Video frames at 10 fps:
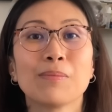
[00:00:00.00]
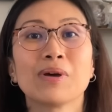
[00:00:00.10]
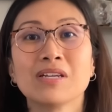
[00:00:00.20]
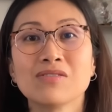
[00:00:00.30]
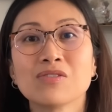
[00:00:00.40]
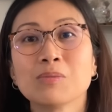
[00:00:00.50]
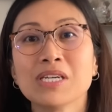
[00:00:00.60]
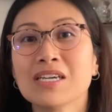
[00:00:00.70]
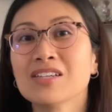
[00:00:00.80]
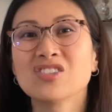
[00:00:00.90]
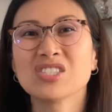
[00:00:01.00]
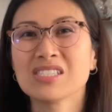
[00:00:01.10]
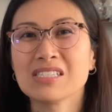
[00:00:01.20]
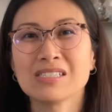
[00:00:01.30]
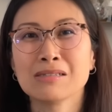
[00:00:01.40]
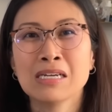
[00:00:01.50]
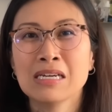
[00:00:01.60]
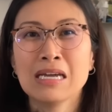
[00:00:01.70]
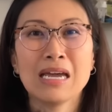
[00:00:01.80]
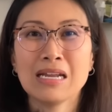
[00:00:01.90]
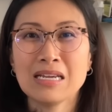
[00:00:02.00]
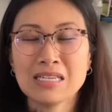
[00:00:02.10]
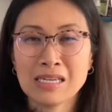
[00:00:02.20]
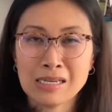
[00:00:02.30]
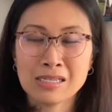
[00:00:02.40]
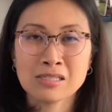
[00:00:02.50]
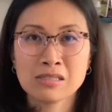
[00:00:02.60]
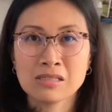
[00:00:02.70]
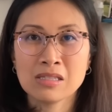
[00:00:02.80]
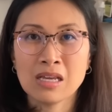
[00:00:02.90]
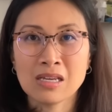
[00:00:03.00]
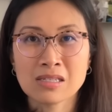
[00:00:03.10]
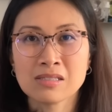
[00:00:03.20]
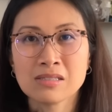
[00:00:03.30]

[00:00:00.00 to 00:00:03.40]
But for me, it's just a headachy thing.